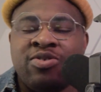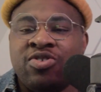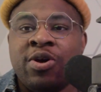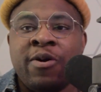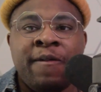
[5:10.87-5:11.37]

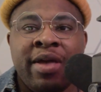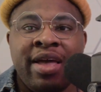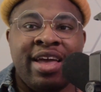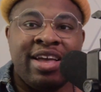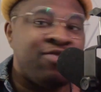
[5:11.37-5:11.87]
So
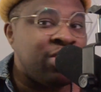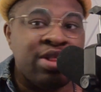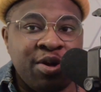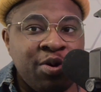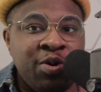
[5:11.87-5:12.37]
it's
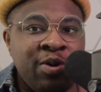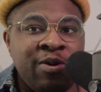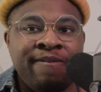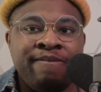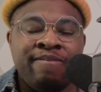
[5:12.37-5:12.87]
really cool